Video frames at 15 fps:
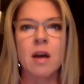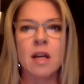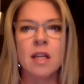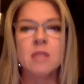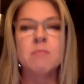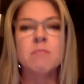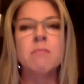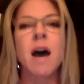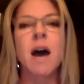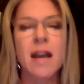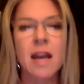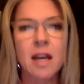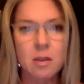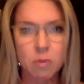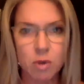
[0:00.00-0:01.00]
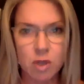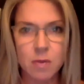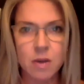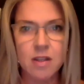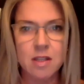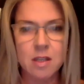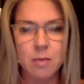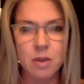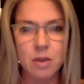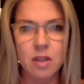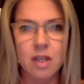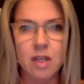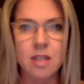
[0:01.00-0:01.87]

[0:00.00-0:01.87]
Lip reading: it's my responsibility